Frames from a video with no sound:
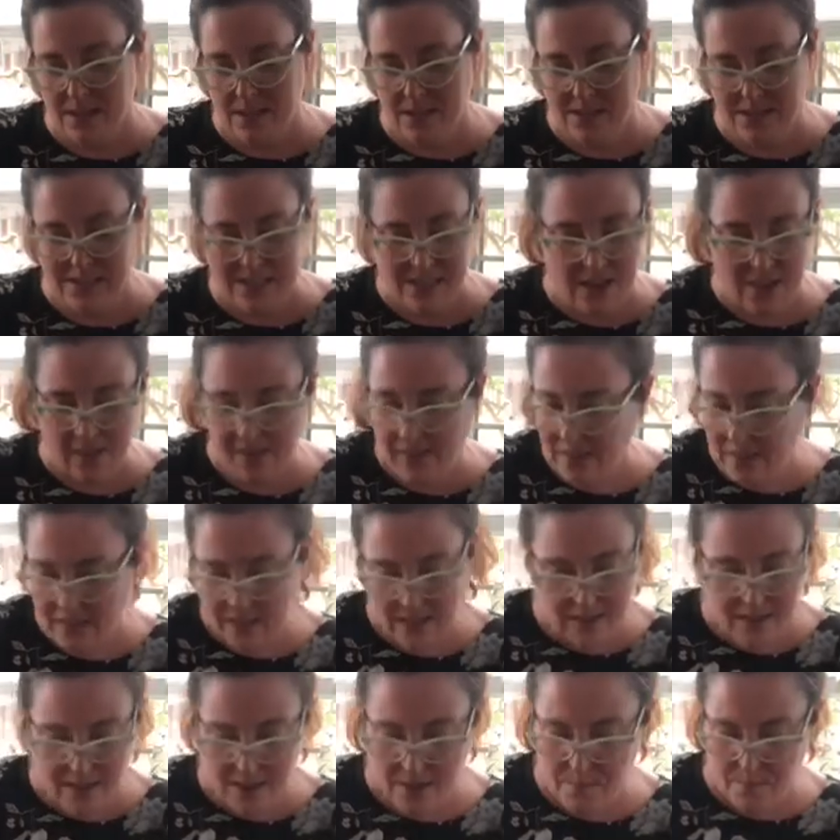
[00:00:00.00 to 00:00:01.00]
It's
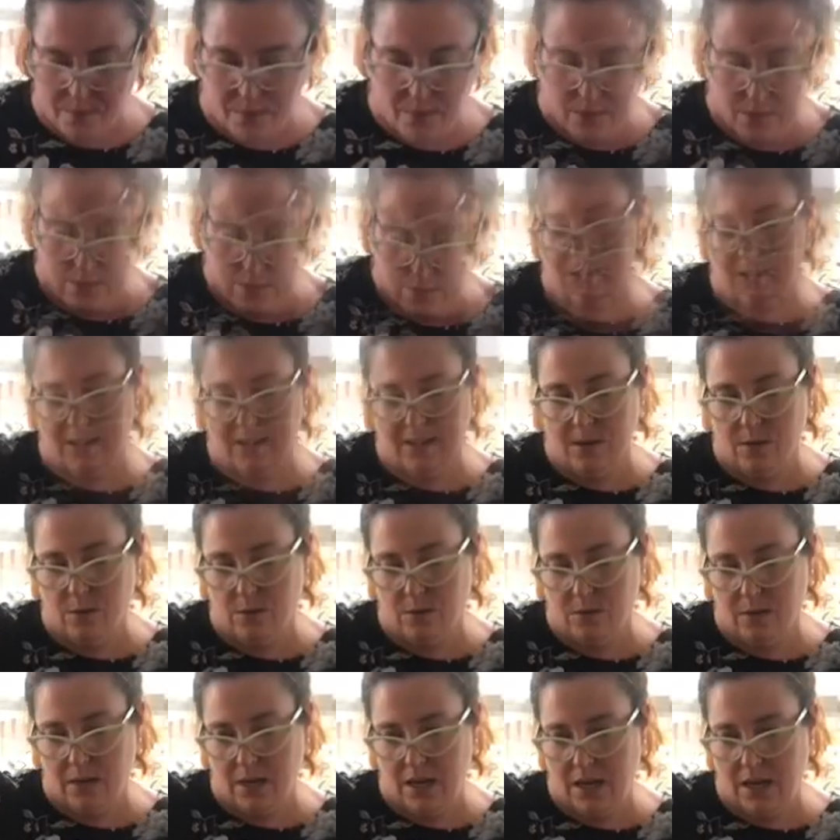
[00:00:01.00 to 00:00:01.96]
definitely not bricks, like I don't